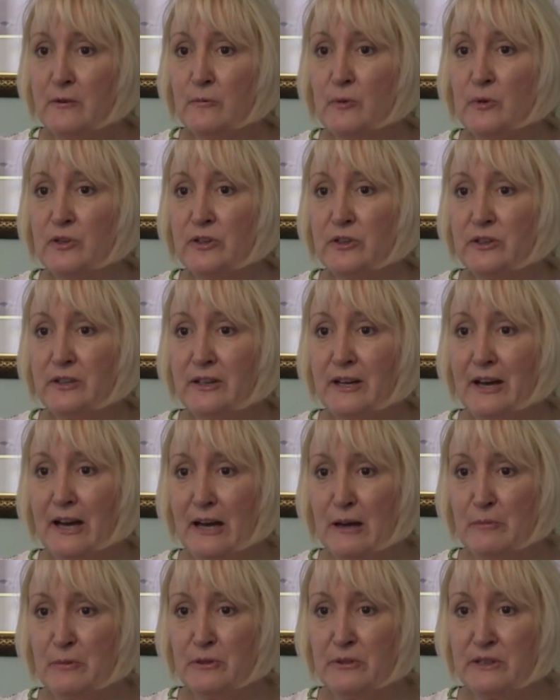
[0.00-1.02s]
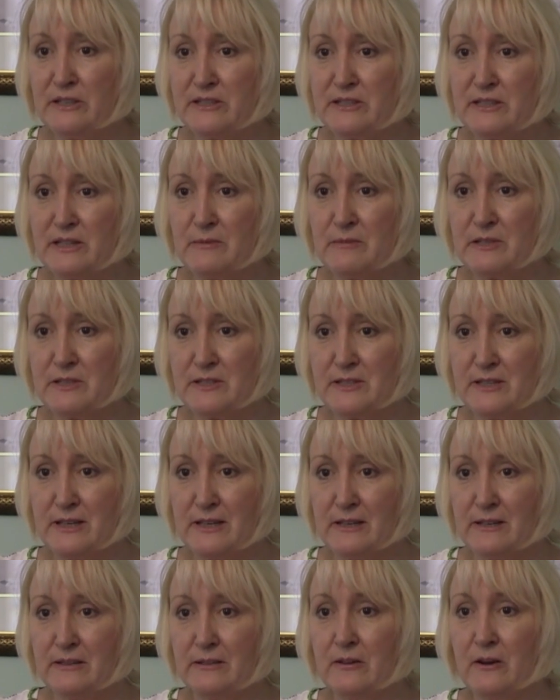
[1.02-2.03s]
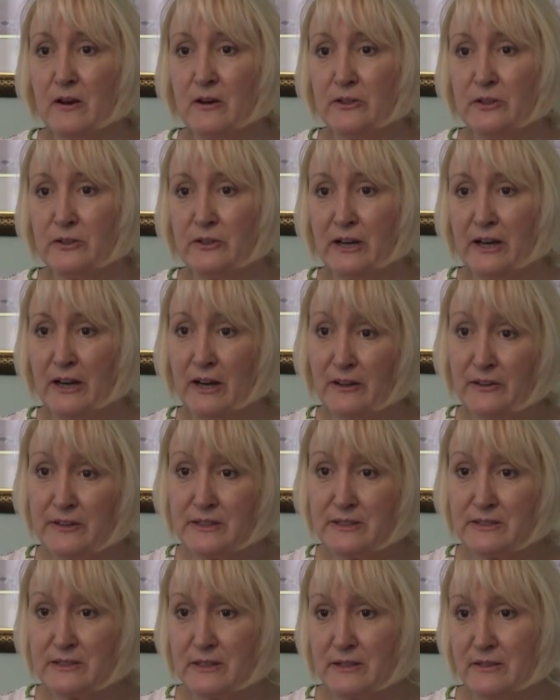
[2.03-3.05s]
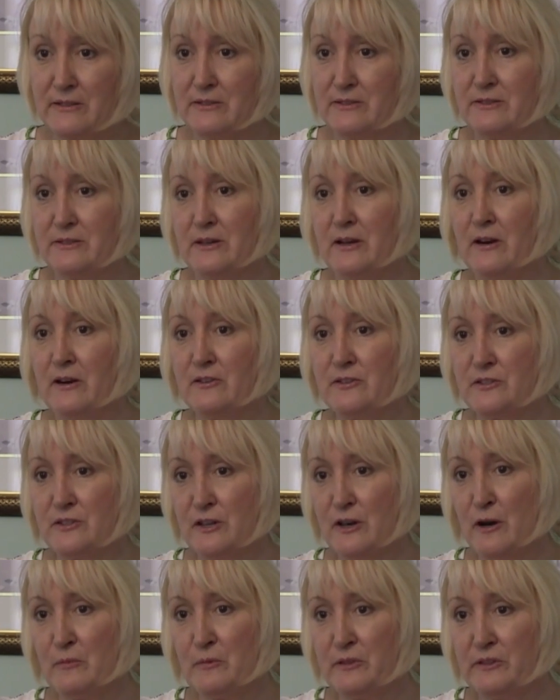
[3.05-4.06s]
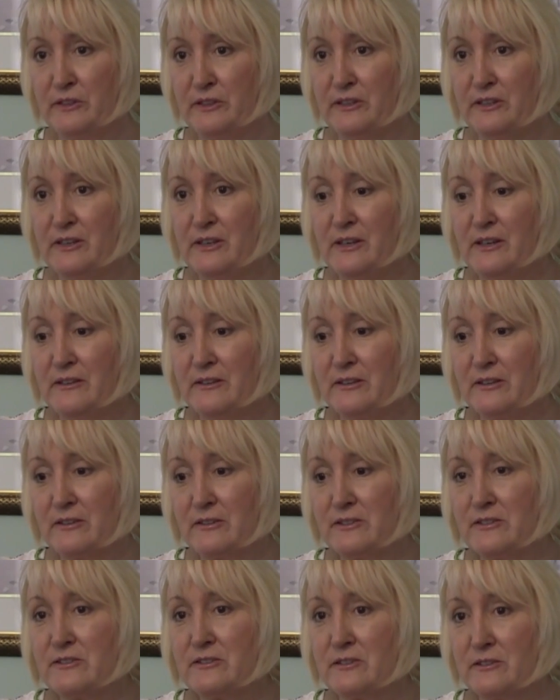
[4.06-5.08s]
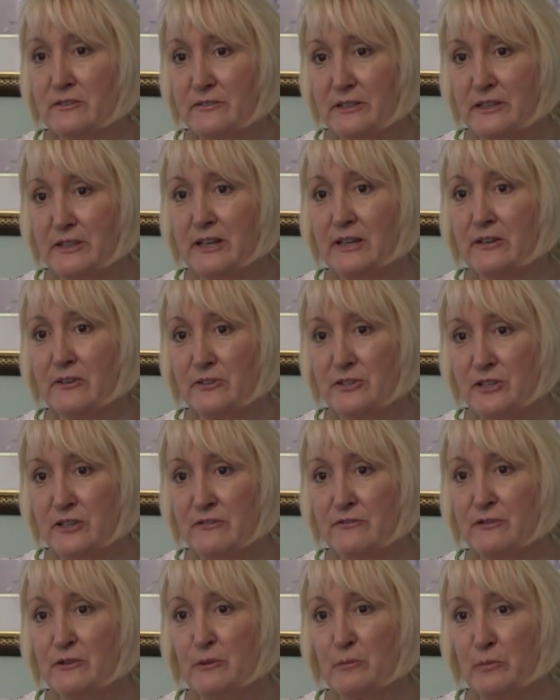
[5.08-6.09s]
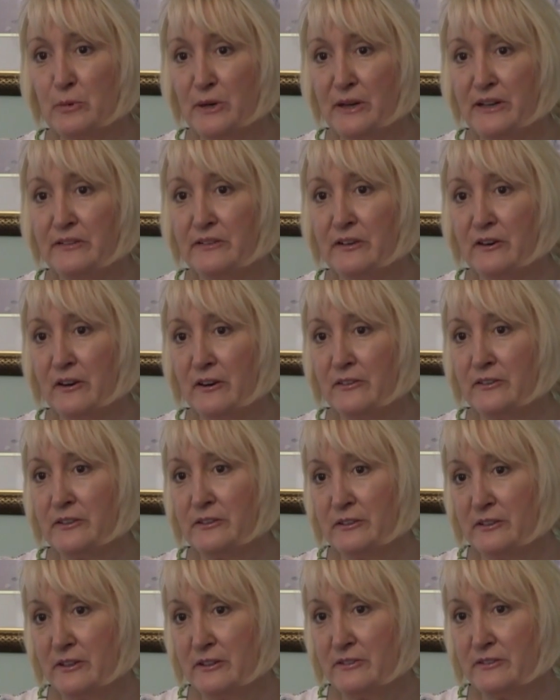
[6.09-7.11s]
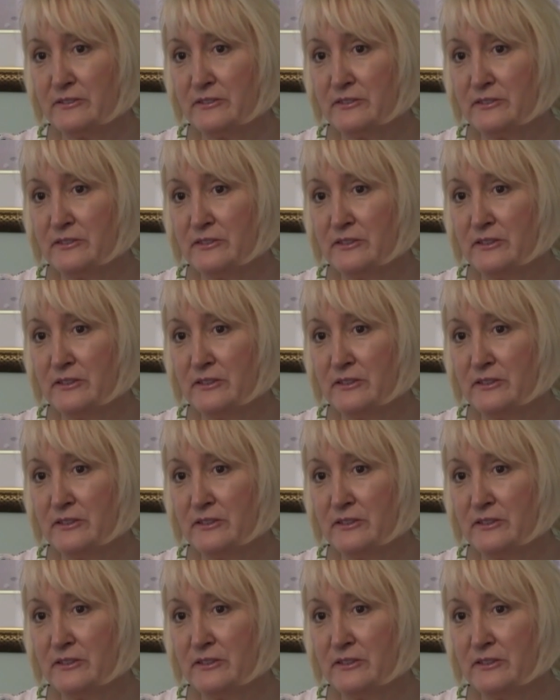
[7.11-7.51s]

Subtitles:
When you're in a hypoglycemic state, all your healthy cells are somnolent. They're conserving energy for the brain, the heart, the lungs.